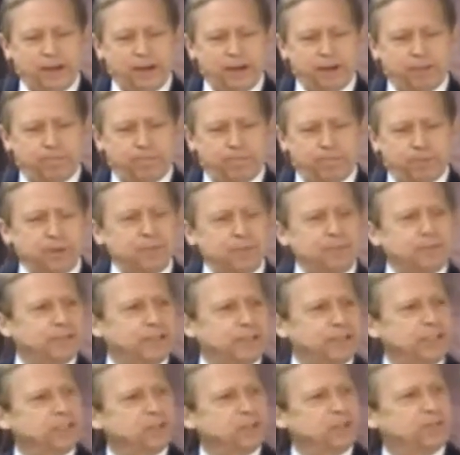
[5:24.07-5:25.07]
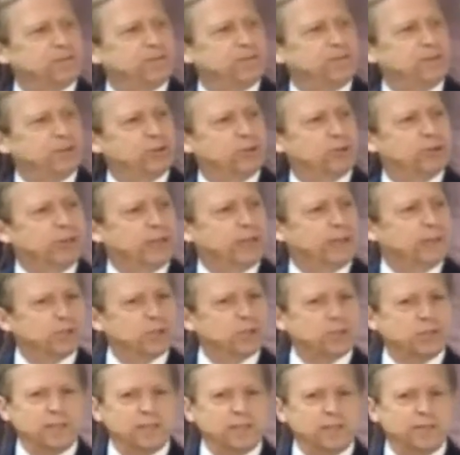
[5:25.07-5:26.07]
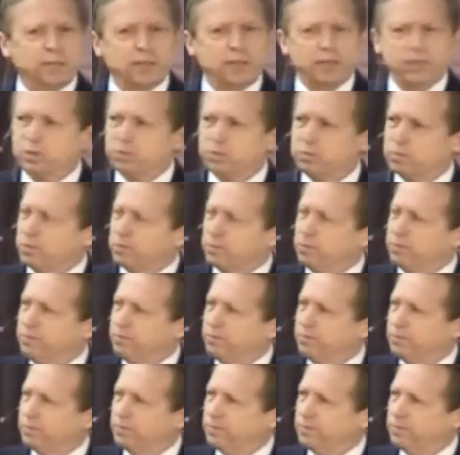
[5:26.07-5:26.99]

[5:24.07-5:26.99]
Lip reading: I bumped into a fellow named Steve Busboom.